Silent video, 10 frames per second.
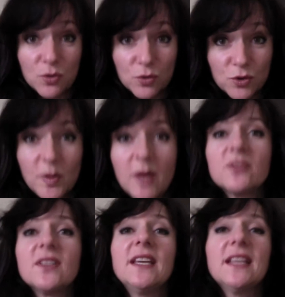for us all
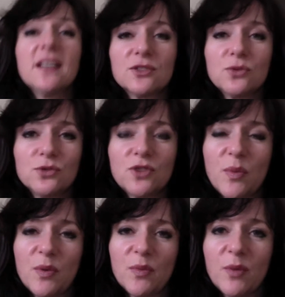to be able to get our
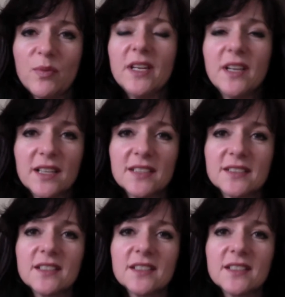doors open properly,